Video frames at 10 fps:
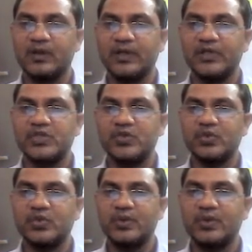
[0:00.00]

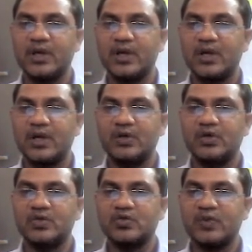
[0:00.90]
into
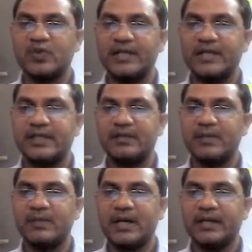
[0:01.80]
dou square z
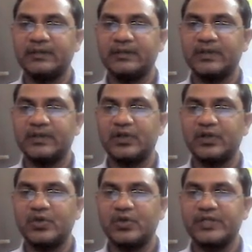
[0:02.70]
by
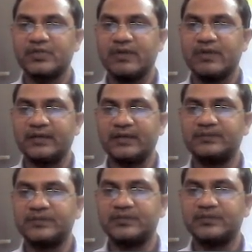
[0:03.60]
dou d square.
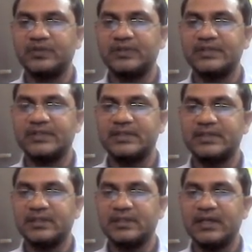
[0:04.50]
So this is
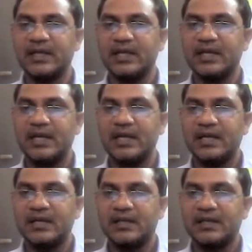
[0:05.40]
the
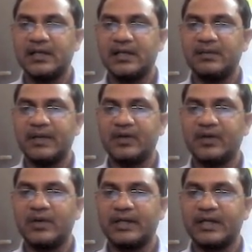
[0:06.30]

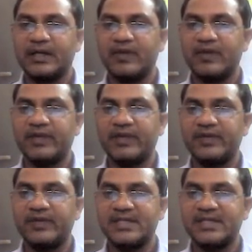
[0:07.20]
mechanical wave
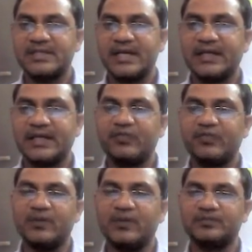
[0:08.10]
equation standard
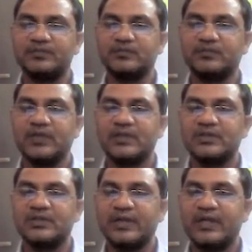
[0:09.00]
form.
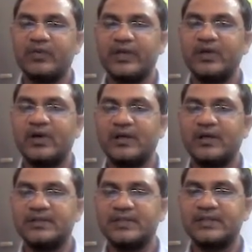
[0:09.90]
So here we
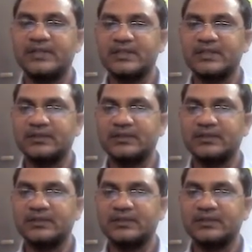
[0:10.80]
got this is